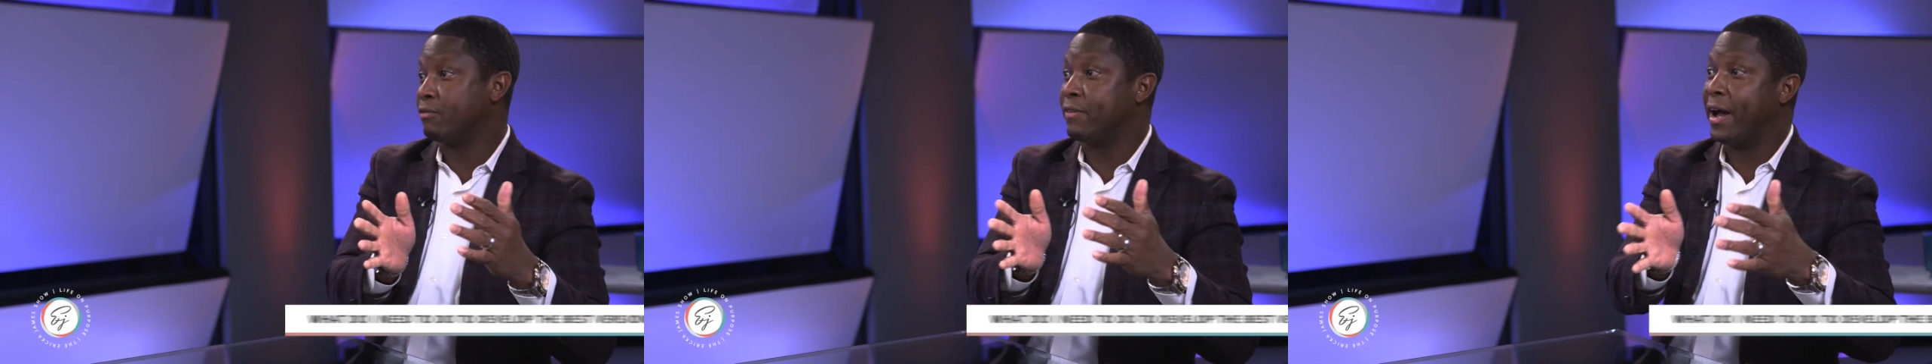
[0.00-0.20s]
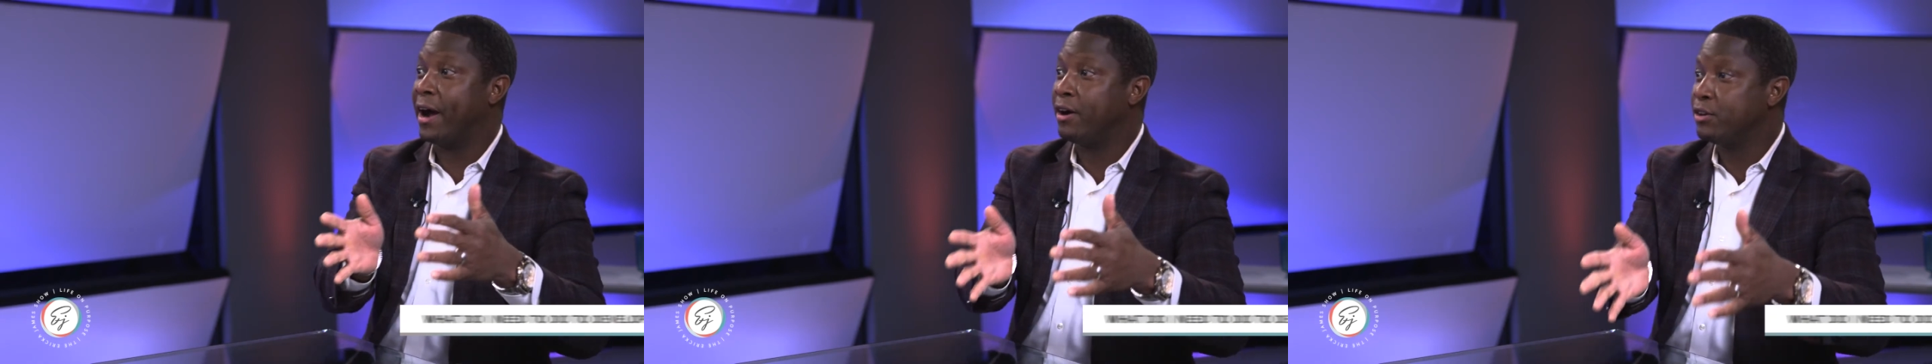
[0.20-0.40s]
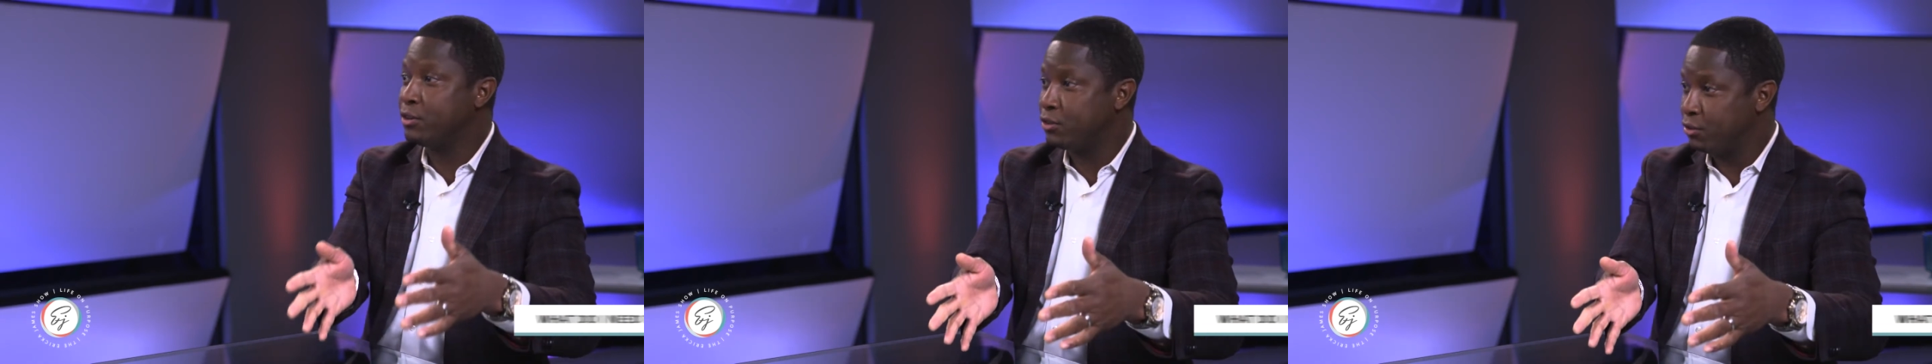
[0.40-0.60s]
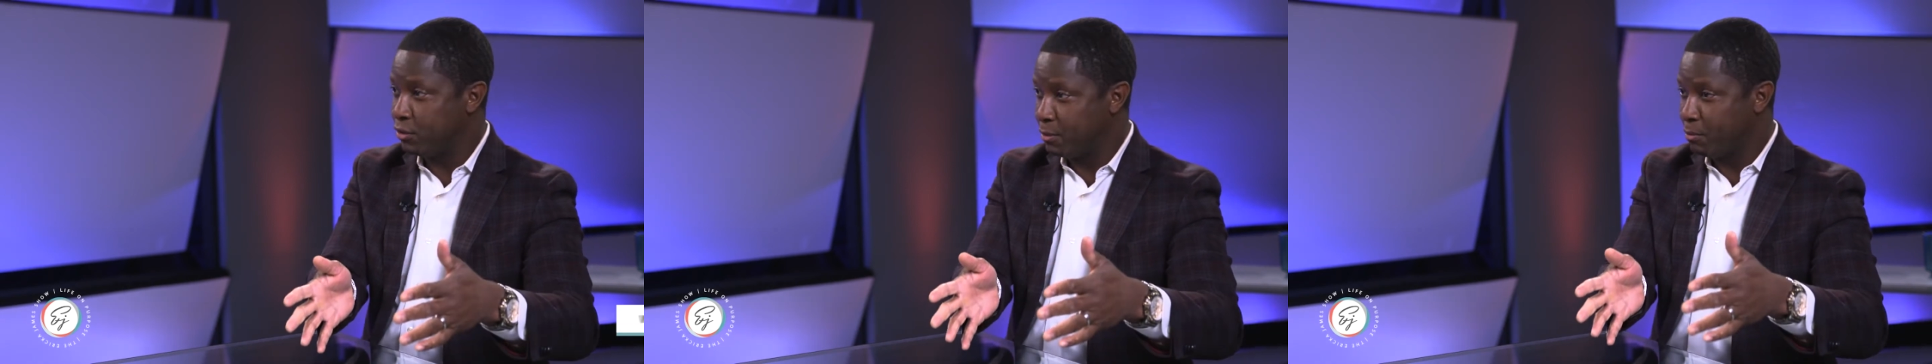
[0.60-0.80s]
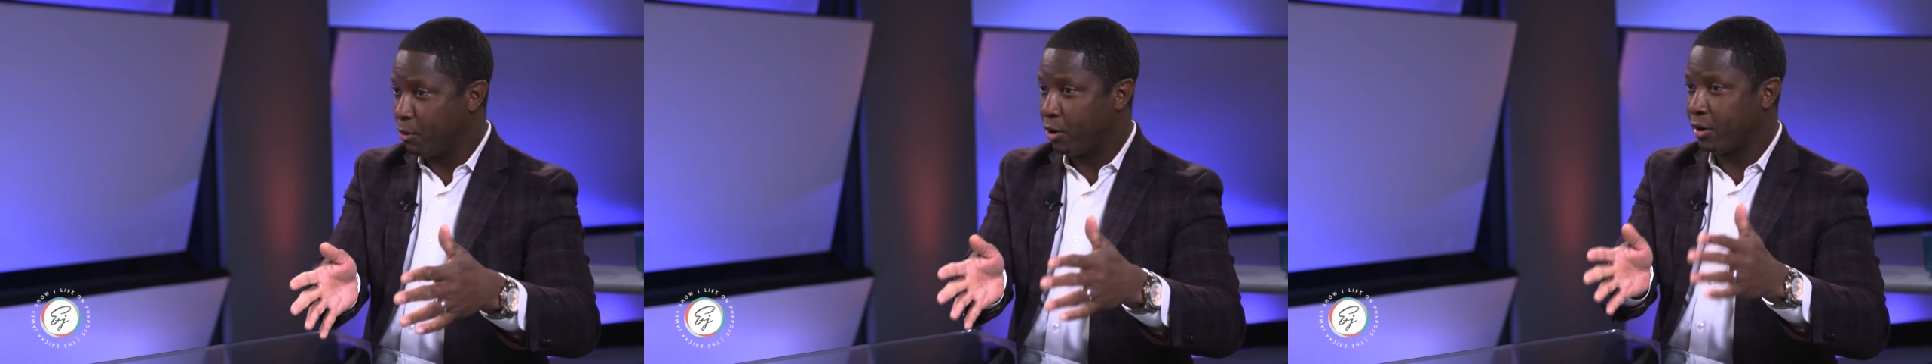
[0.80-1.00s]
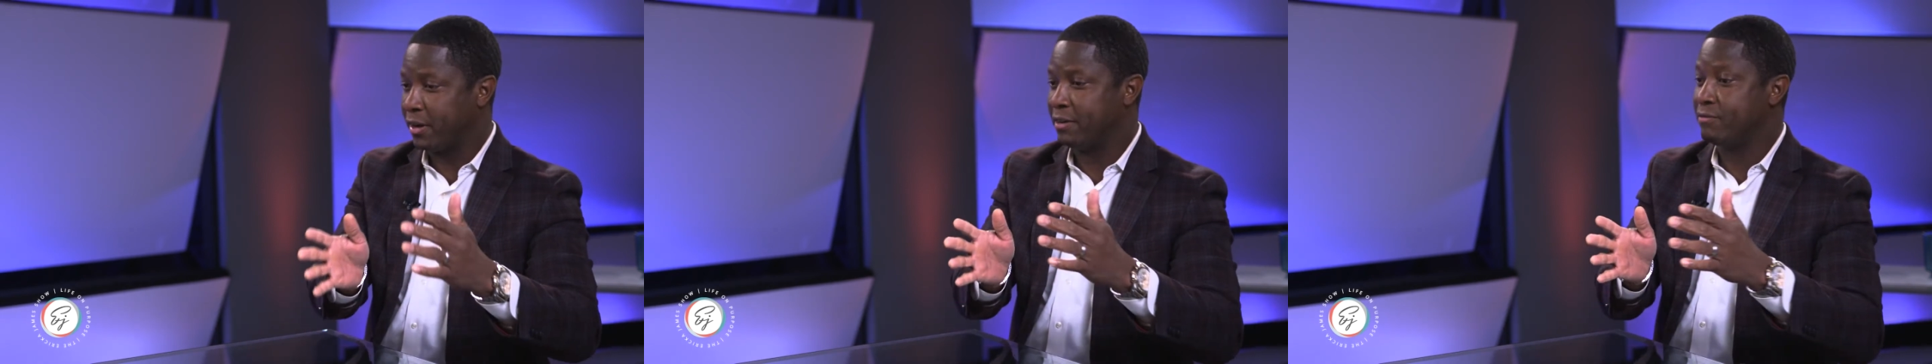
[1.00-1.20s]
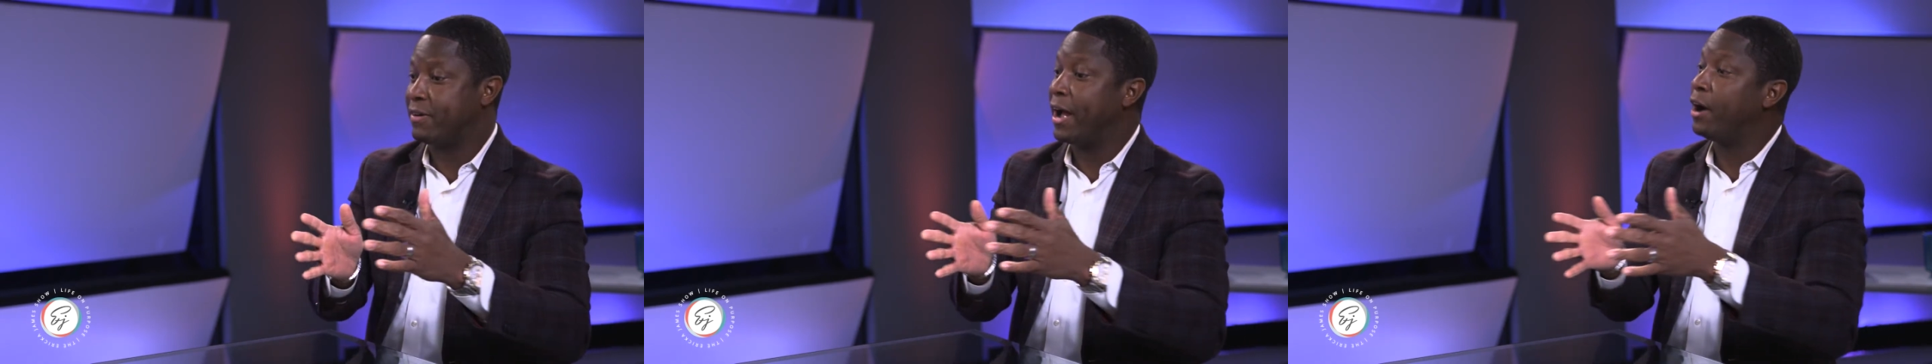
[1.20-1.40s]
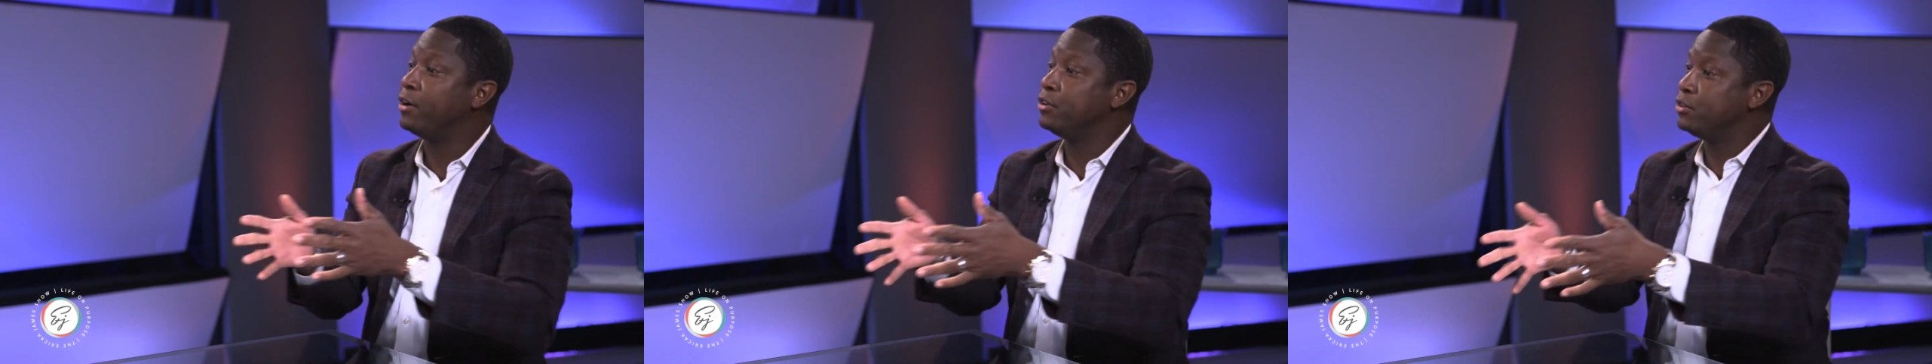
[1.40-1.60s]
value to the market,
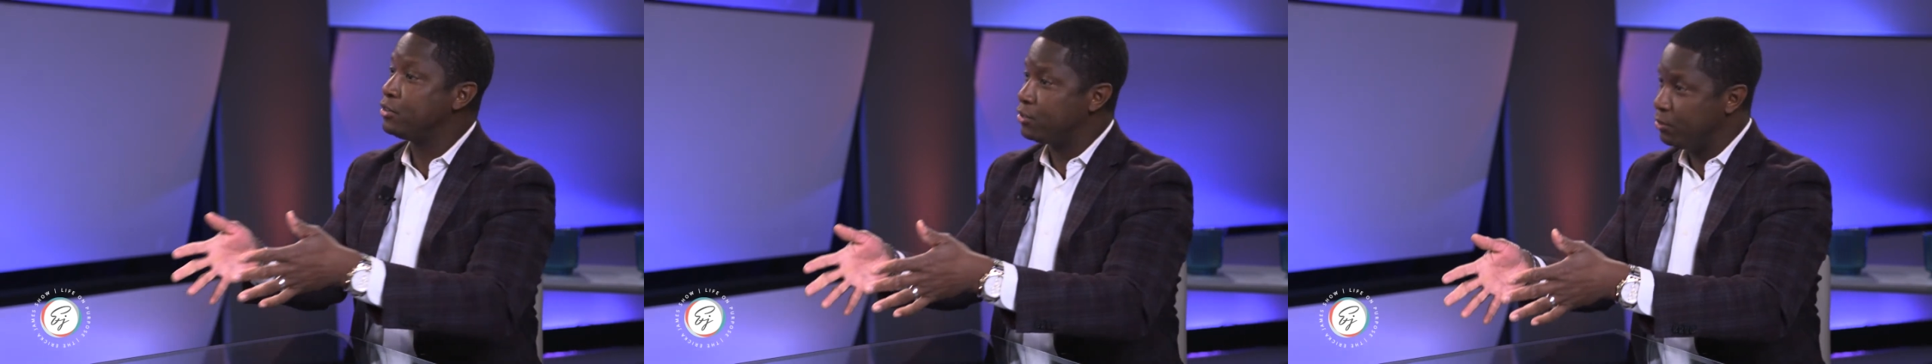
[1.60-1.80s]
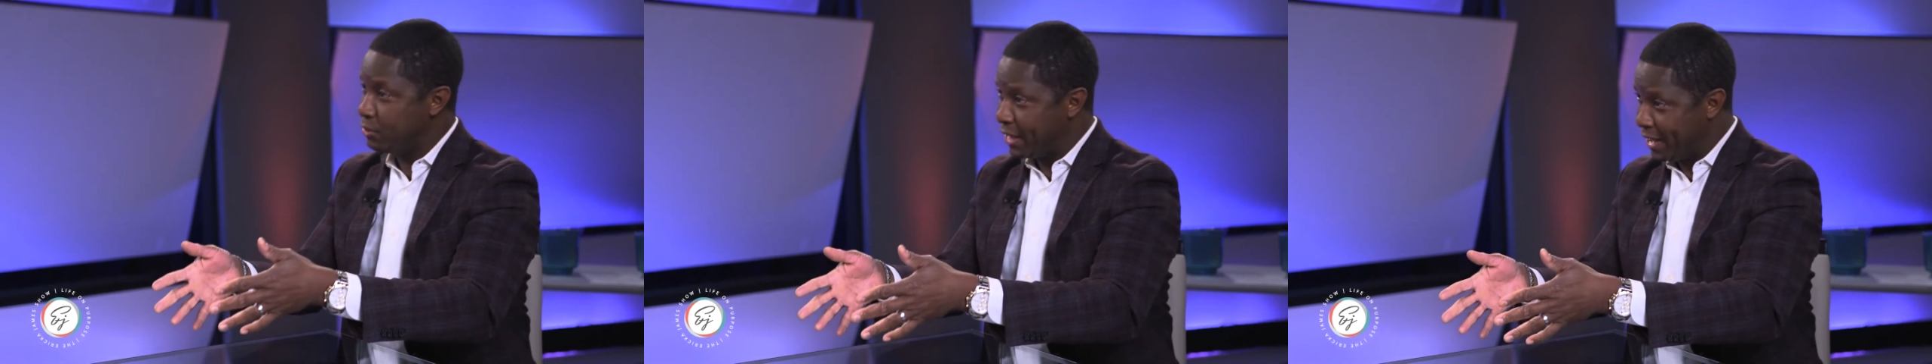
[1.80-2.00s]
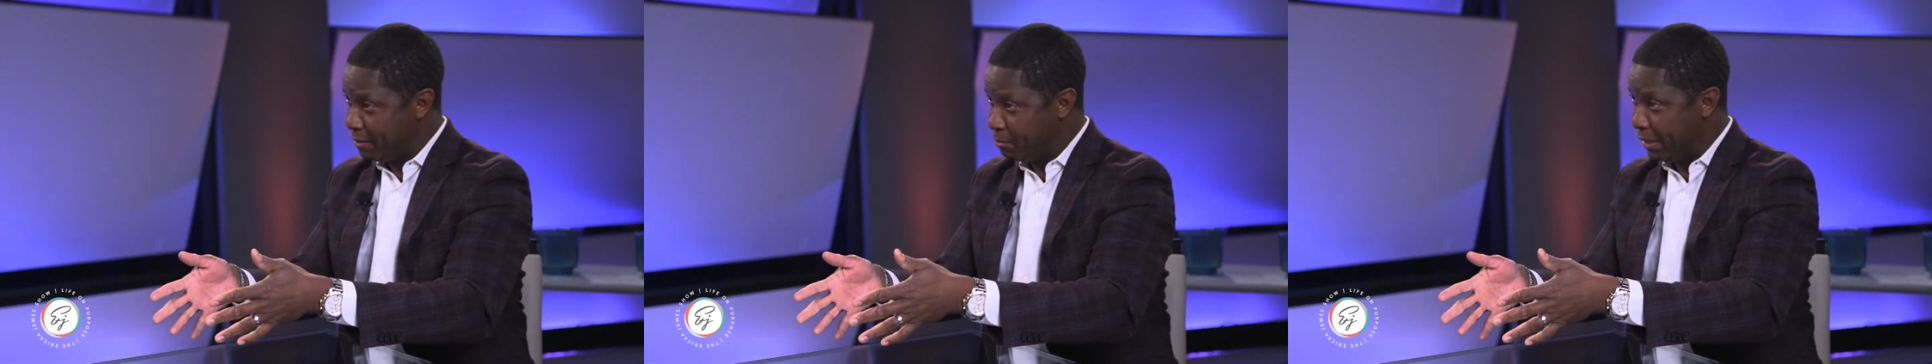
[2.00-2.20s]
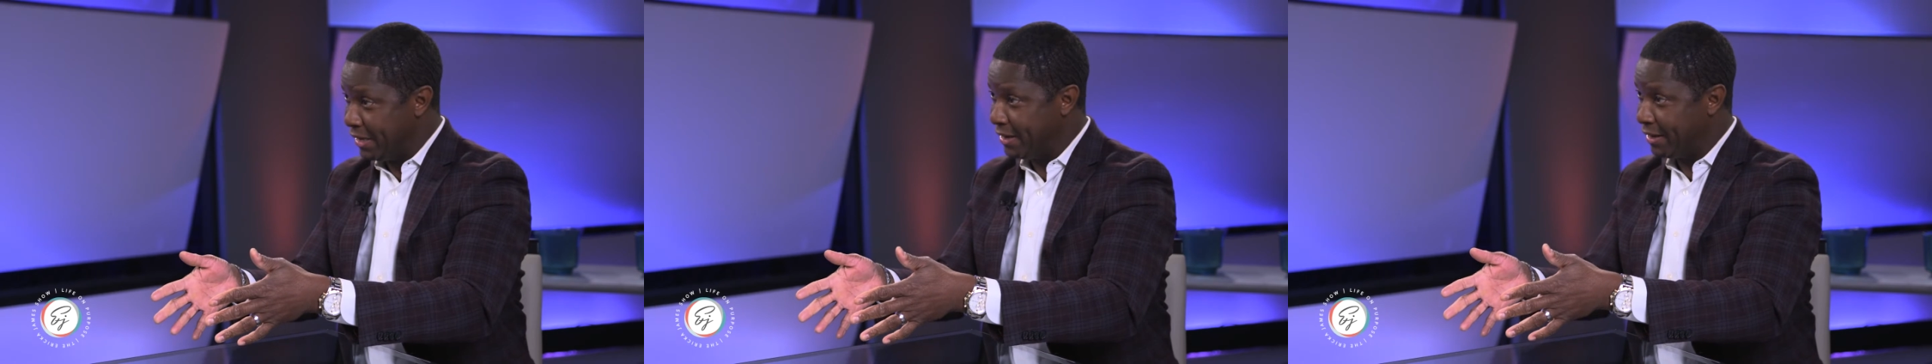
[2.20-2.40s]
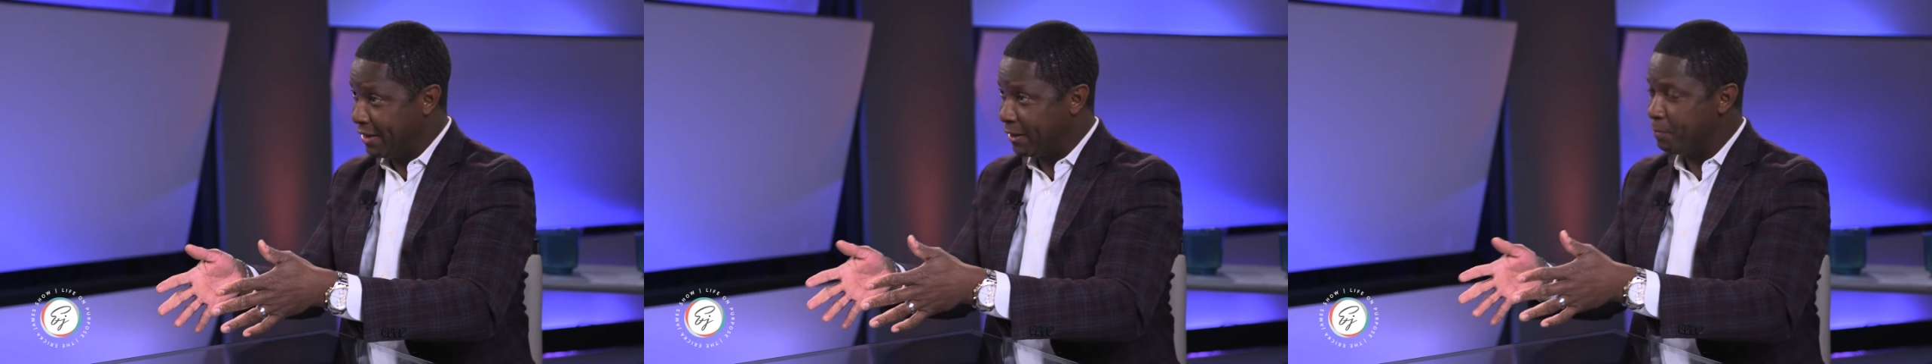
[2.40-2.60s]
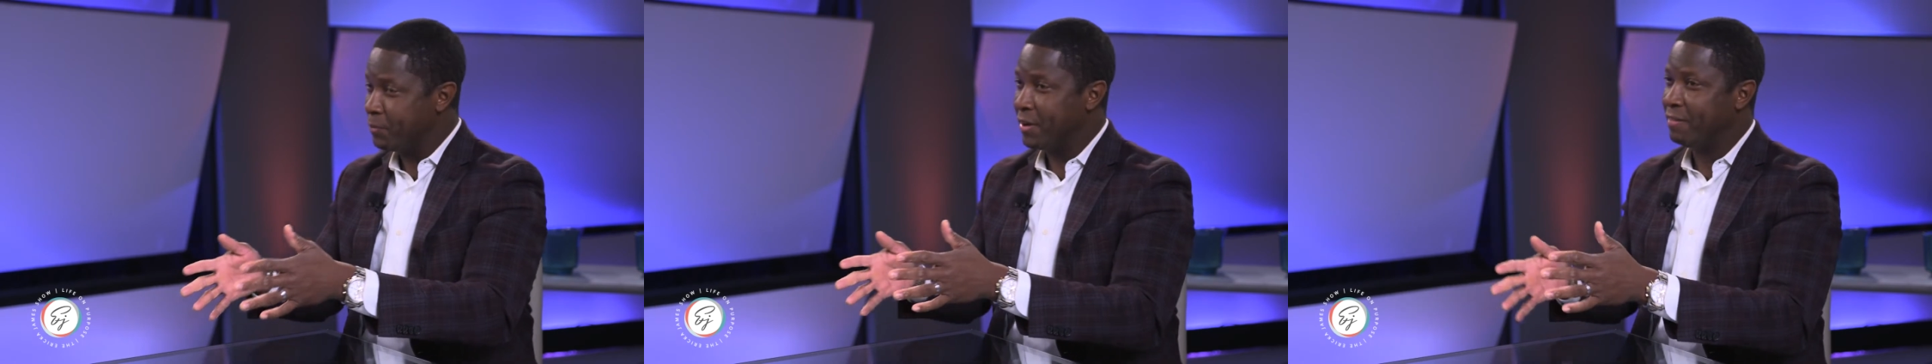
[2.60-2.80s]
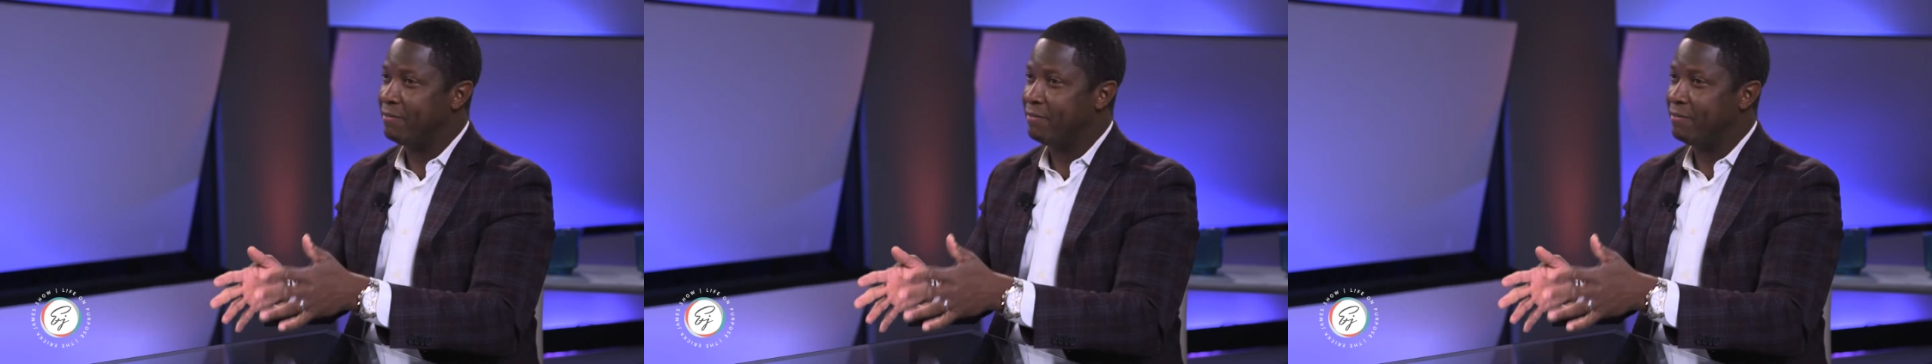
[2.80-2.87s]
value to that meeting,